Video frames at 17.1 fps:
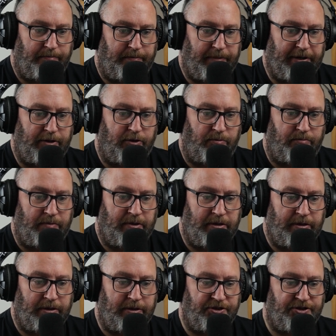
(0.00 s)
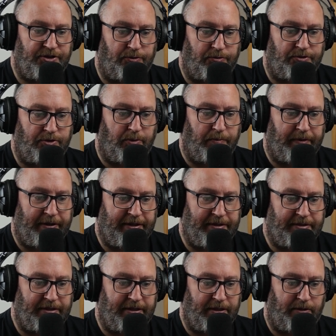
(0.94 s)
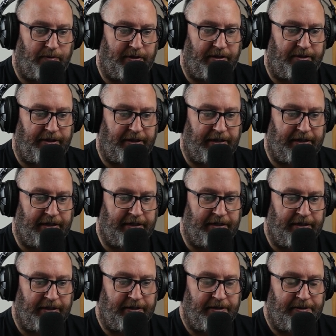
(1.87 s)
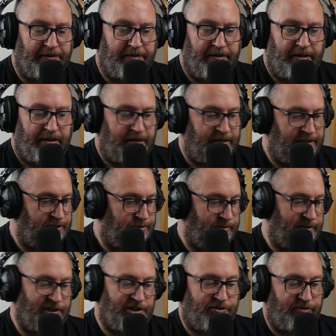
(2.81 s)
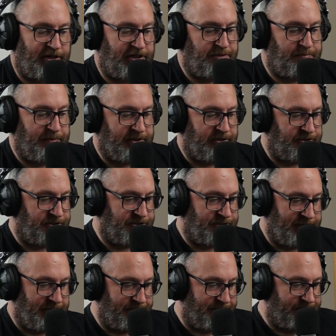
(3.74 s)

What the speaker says: become sucked up into that way of thinking. And it's really strange because